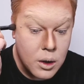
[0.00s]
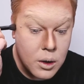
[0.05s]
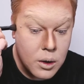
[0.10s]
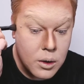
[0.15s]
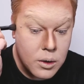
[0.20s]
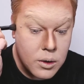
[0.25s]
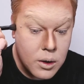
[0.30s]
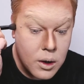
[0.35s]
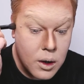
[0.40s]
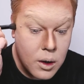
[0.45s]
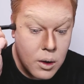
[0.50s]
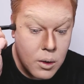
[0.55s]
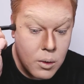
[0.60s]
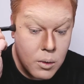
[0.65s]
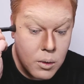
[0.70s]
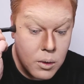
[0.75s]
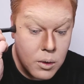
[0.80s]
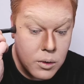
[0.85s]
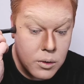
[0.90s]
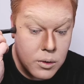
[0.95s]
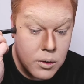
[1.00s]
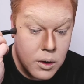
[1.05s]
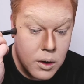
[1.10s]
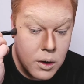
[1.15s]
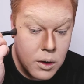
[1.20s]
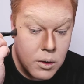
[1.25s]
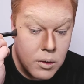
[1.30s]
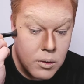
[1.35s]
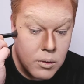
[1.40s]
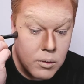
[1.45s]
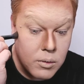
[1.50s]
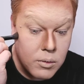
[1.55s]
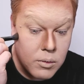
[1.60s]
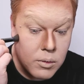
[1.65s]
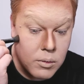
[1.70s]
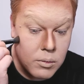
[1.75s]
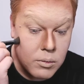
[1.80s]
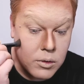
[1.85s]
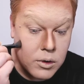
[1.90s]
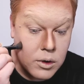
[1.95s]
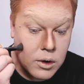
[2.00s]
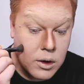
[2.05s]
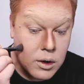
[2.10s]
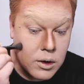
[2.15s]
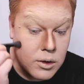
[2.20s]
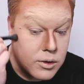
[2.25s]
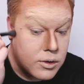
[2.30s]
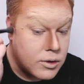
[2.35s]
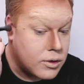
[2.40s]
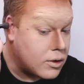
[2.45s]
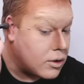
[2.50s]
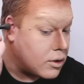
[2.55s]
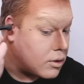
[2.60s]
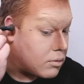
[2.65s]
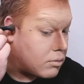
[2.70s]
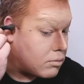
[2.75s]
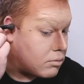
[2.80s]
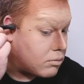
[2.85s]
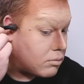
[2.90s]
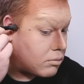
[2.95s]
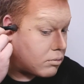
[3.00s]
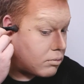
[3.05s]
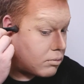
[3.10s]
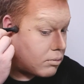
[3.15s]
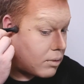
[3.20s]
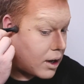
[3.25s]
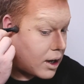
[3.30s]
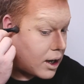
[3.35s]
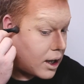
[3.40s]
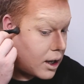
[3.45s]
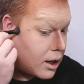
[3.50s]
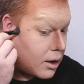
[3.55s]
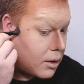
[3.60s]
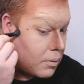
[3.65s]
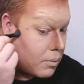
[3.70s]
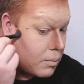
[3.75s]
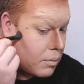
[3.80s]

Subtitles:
So I'm going to start from just about here.